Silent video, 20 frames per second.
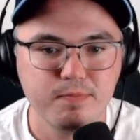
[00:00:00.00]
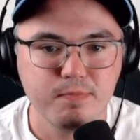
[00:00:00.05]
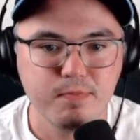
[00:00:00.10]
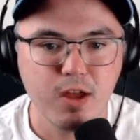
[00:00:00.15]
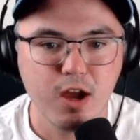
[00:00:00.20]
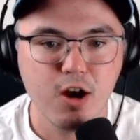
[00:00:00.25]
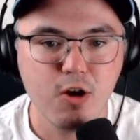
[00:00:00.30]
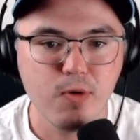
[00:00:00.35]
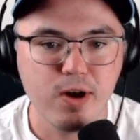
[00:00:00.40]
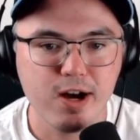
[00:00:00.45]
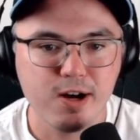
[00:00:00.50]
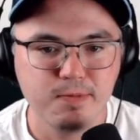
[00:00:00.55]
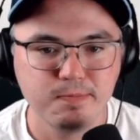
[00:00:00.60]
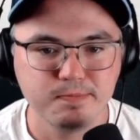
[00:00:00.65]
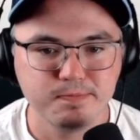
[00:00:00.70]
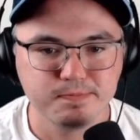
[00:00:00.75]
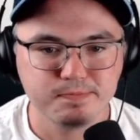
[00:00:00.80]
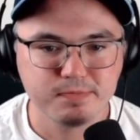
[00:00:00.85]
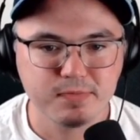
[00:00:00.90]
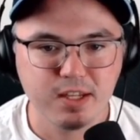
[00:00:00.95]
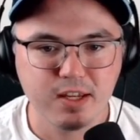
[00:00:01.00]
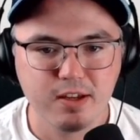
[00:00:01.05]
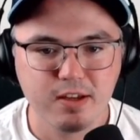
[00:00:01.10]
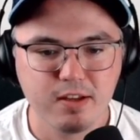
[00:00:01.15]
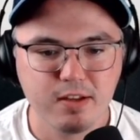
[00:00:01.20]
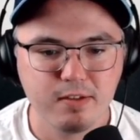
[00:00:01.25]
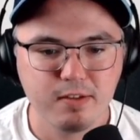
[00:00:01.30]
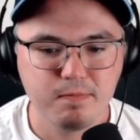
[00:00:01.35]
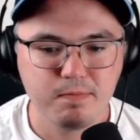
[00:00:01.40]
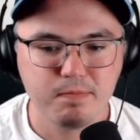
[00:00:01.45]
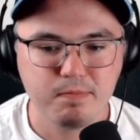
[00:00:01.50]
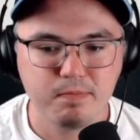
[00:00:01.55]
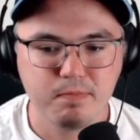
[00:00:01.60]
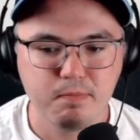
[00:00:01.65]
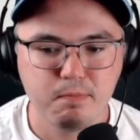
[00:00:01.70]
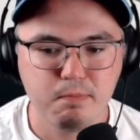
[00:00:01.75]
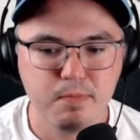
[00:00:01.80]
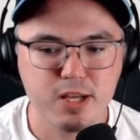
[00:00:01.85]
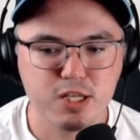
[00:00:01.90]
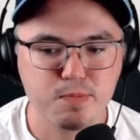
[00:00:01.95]
Oh well.
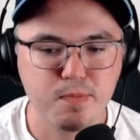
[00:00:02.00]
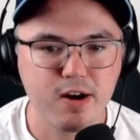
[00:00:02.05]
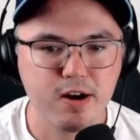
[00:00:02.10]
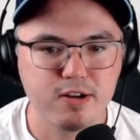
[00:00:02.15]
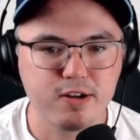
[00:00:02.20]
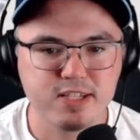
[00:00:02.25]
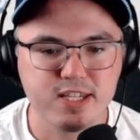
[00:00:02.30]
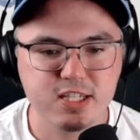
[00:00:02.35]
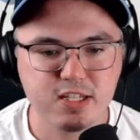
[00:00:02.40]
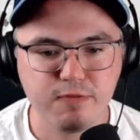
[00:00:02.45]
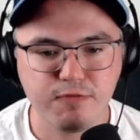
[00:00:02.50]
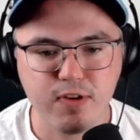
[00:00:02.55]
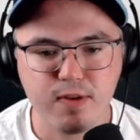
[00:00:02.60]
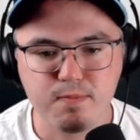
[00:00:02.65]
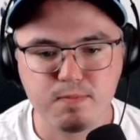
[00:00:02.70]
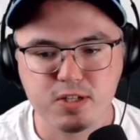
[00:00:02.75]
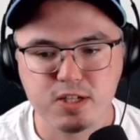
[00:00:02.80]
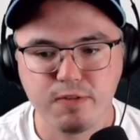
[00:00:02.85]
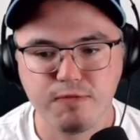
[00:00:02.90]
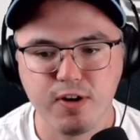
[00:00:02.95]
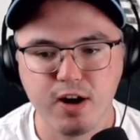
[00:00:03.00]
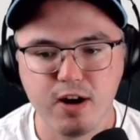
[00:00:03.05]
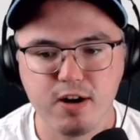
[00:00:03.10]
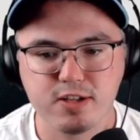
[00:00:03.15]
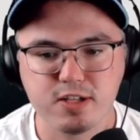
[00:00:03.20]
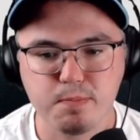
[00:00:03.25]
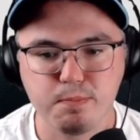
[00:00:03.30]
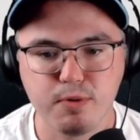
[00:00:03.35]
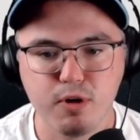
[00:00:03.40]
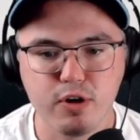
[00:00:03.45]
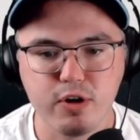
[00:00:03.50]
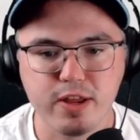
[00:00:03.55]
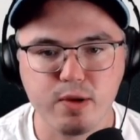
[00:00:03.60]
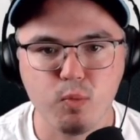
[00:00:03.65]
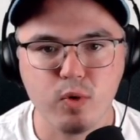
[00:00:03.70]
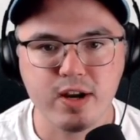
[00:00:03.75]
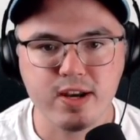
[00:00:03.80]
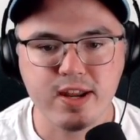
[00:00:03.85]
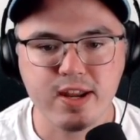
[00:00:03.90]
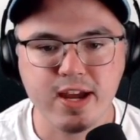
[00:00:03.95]
Mitch Marner assisted from Tavares and Brodie.
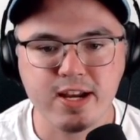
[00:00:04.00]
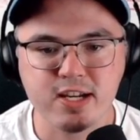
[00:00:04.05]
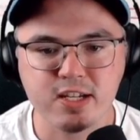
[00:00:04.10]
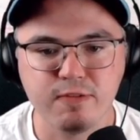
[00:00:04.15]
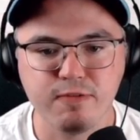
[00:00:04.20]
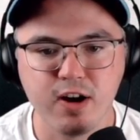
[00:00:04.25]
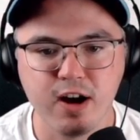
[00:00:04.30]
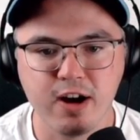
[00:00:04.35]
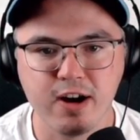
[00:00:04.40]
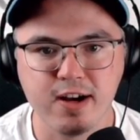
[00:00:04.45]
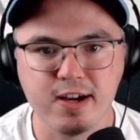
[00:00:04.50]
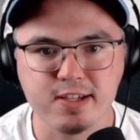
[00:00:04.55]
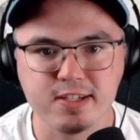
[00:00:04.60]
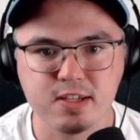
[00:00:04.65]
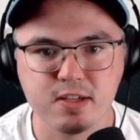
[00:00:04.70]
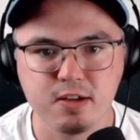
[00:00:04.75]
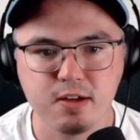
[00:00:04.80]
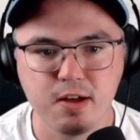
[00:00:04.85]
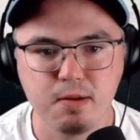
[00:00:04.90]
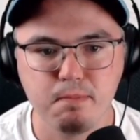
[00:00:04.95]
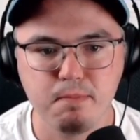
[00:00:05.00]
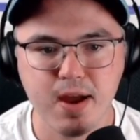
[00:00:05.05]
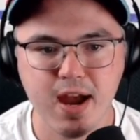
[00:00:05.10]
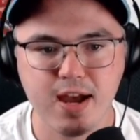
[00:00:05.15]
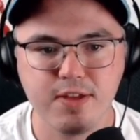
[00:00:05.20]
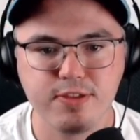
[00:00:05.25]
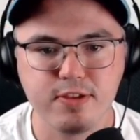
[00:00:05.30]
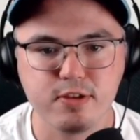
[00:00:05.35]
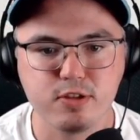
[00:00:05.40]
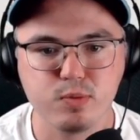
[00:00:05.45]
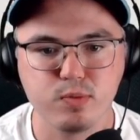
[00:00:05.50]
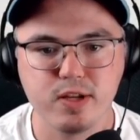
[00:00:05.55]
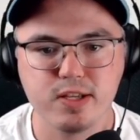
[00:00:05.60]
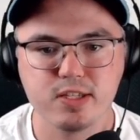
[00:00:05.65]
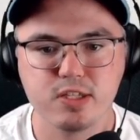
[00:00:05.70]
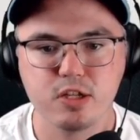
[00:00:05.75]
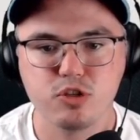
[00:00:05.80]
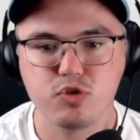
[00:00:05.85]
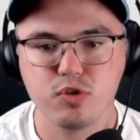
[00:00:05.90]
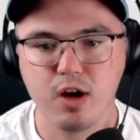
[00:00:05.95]
What a night, Tavares. Matthews wins
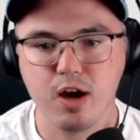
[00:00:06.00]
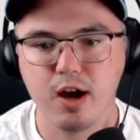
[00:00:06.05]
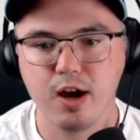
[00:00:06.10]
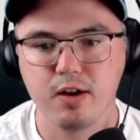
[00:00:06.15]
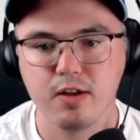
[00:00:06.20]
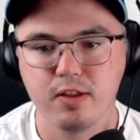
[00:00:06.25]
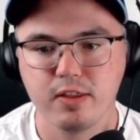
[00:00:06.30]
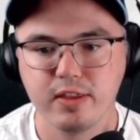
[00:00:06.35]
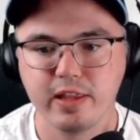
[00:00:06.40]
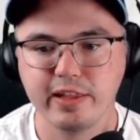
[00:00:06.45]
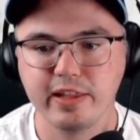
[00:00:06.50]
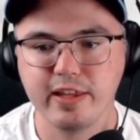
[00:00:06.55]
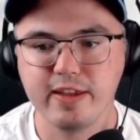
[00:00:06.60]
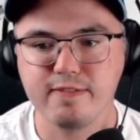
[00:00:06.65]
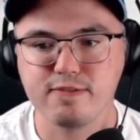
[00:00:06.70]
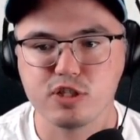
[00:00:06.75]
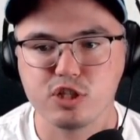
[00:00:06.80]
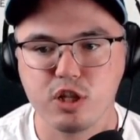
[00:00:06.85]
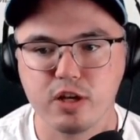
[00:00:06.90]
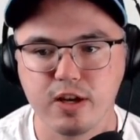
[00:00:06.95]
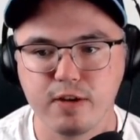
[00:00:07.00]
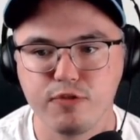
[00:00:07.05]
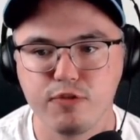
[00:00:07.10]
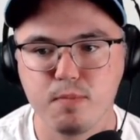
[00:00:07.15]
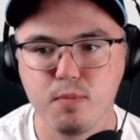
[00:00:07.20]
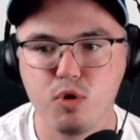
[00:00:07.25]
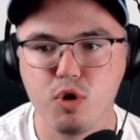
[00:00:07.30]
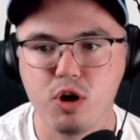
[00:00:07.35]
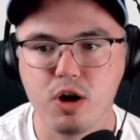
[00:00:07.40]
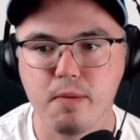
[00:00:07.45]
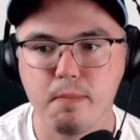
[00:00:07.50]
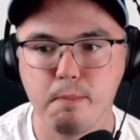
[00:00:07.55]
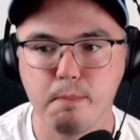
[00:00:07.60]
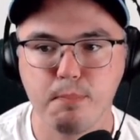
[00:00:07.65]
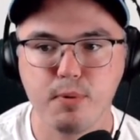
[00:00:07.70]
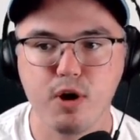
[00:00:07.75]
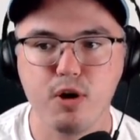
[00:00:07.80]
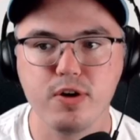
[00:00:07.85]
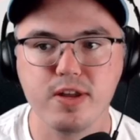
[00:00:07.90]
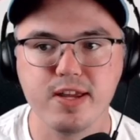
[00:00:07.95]
the draw. The Leafs looking for more.
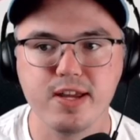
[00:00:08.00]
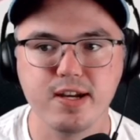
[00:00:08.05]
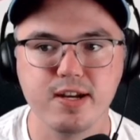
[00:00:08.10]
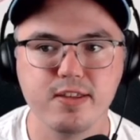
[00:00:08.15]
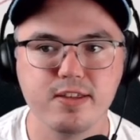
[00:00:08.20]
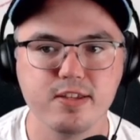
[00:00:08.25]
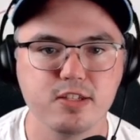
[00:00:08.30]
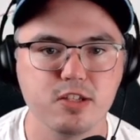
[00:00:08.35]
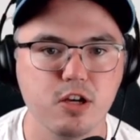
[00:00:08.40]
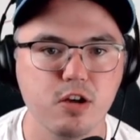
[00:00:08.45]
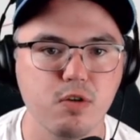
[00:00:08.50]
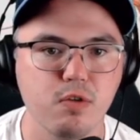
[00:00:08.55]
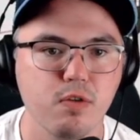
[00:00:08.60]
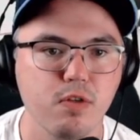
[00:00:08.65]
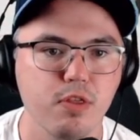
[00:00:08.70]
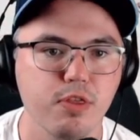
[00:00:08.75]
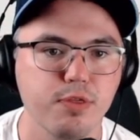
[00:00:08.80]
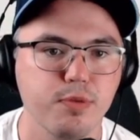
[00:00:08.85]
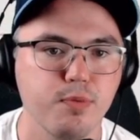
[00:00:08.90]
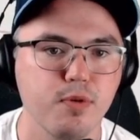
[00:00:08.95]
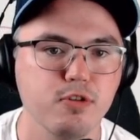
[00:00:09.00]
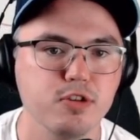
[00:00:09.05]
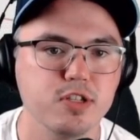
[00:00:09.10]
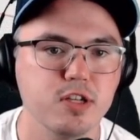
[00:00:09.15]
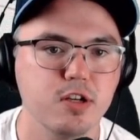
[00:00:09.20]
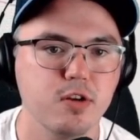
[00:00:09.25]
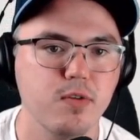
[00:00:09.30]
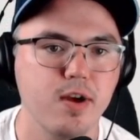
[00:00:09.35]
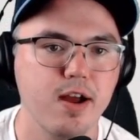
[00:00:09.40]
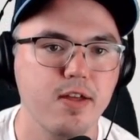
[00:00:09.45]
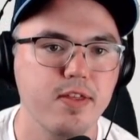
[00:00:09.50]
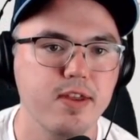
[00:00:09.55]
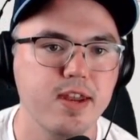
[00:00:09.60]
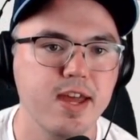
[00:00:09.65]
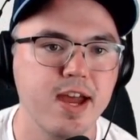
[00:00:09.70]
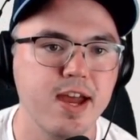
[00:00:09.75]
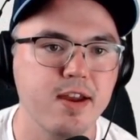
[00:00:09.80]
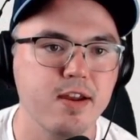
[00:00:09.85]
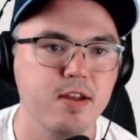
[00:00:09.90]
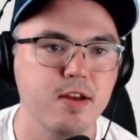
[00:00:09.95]
Brodie into the zone. Throws it around the
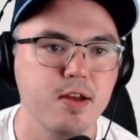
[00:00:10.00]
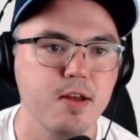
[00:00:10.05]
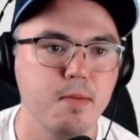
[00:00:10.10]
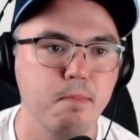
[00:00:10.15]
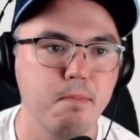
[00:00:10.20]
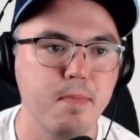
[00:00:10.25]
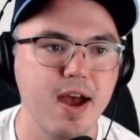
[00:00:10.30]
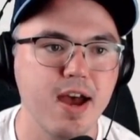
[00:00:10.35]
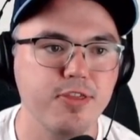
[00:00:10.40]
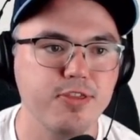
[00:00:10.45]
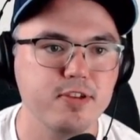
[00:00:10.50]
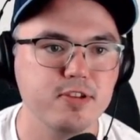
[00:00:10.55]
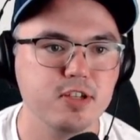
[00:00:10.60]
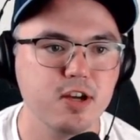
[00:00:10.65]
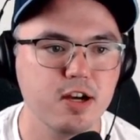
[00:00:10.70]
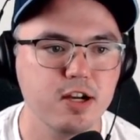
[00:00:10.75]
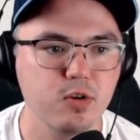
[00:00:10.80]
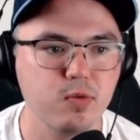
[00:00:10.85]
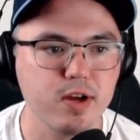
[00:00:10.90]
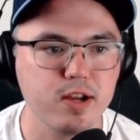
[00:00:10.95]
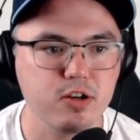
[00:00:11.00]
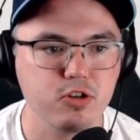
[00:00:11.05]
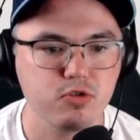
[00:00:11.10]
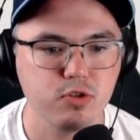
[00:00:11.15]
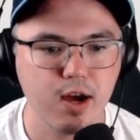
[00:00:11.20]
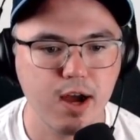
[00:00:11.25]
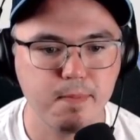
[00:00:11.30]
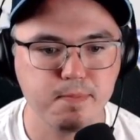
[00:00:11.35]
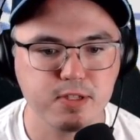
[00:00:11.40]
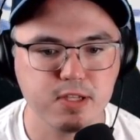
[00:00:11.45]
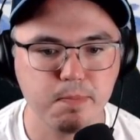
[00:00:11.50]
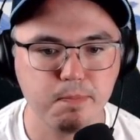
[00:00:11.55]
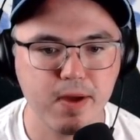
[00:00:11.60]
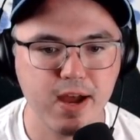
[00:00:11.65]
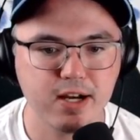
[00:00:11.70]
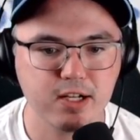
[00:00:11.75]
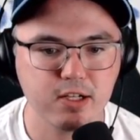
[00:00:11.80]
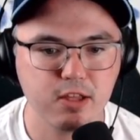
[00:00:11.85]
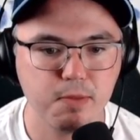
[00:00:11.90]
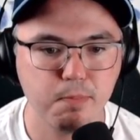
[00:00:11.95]
net. Matthews onto it. Drops it
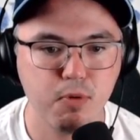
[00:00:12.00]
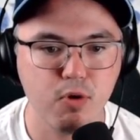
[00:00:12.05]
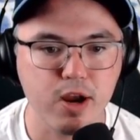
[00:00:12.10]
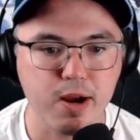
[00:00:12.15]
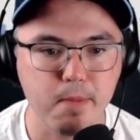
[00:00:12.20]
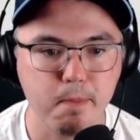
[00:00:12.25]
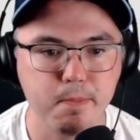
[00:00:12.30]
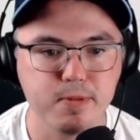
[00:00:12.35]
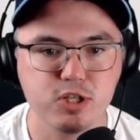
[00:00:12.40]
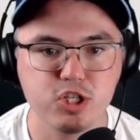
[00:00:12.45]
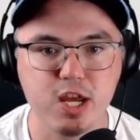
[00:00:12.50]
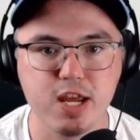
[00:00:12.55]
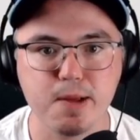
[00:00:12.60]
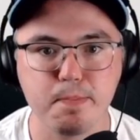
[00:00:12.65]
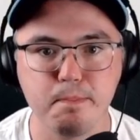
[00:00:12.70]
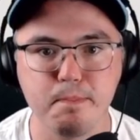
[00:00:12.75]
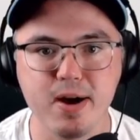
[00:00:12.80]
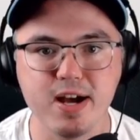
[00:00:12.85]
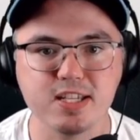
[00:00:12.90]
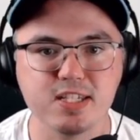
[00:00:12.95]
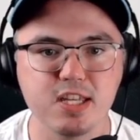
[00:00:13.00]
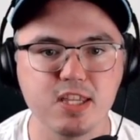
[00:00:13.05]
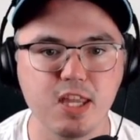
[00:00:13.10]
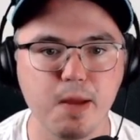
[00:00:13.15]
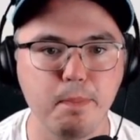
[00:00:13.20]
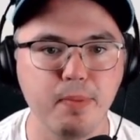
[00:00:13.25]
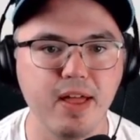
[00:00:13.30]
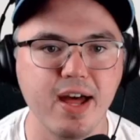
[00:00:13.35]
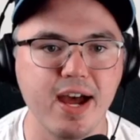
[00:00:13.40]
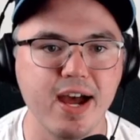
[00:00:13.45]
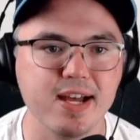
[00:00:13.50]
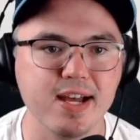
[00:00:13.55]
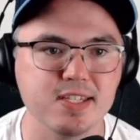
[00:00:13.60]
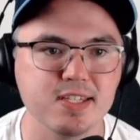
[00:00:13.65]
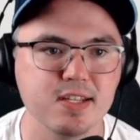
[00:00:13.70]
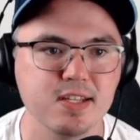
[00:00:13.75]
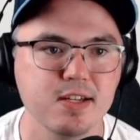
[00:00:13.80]
back to the point. Jake Muzzin the blast.